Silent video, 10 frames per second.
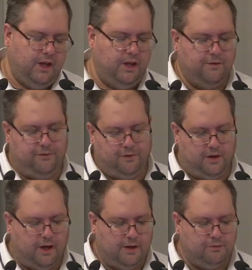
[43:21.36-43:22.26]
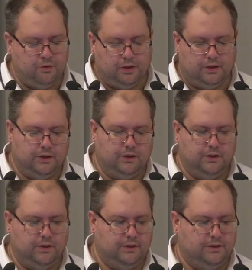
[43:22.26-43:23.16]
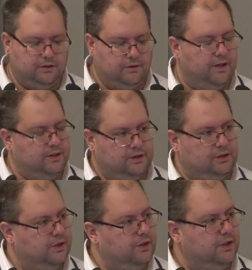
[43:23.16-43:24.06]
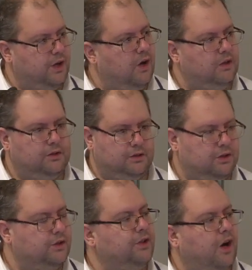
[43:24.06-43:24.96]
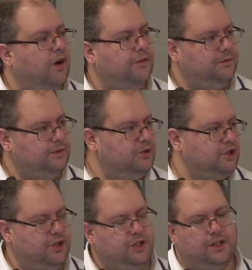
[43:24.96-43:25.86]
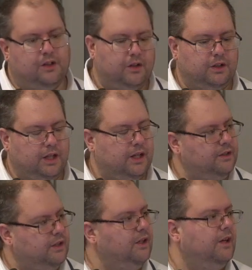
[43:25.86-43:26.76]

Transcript: If I booted straight, turned on, turned off the machine and on again,